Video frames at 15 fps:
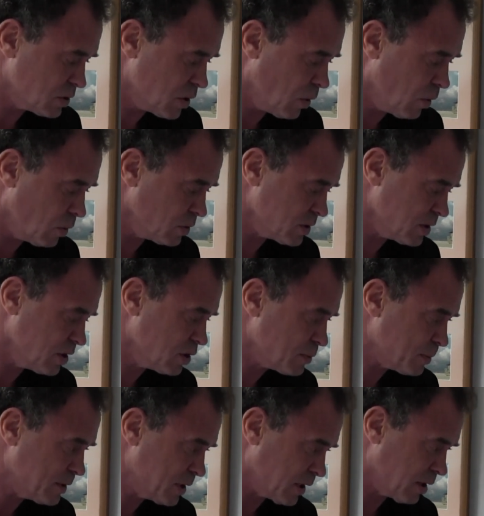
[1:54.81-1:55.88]
holes in
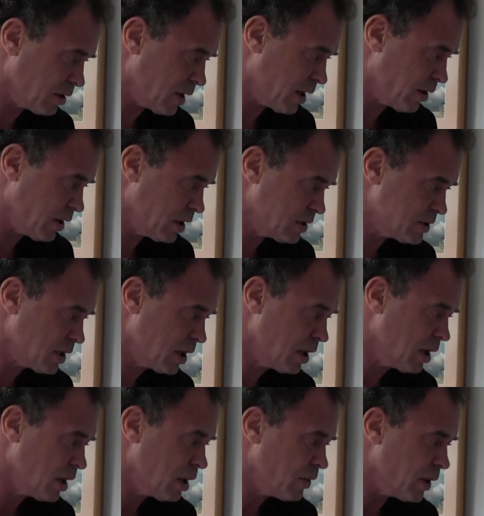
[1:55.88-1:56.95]
those particular areas
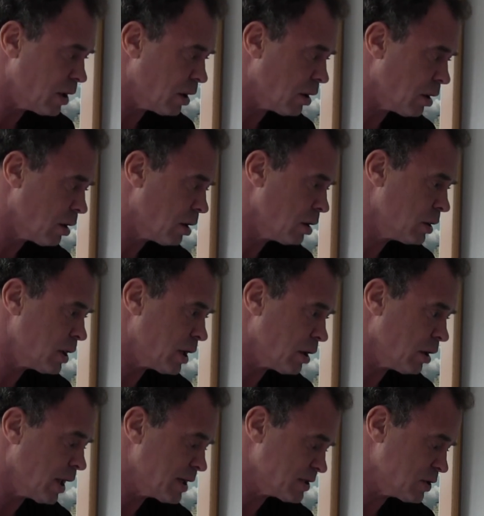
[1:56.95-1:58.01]
that are
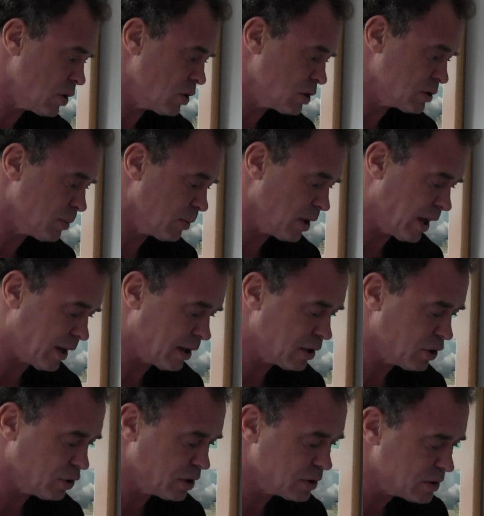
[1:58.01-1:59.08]
less noticeable, like
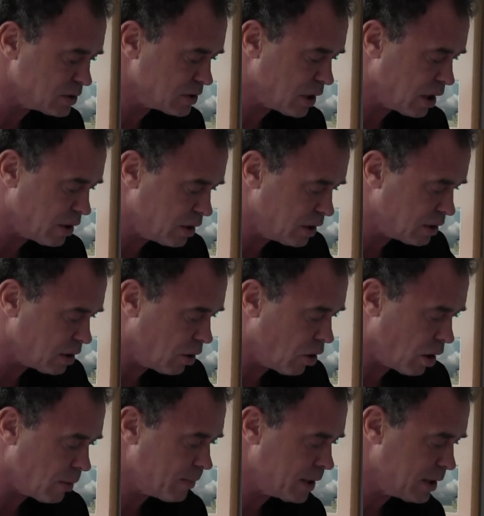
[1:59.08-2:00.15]
in your instance underneath the
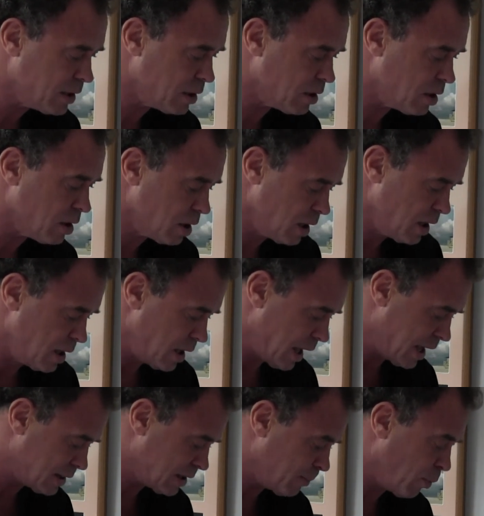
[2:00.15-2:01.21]
arm here,
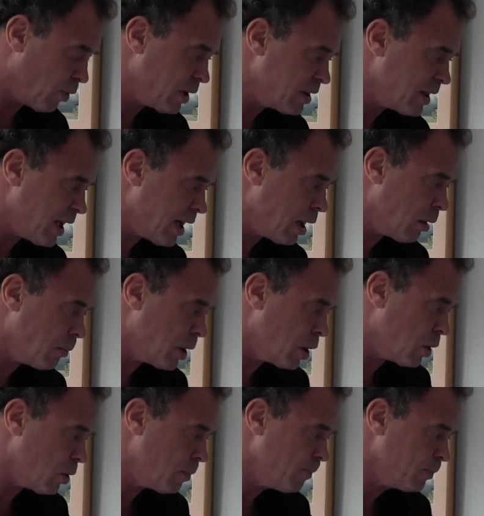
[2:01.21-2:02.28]
at the point of the
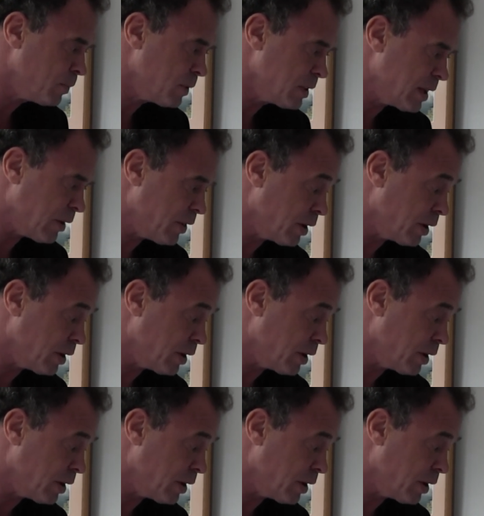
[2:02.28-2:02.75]
elbow. Now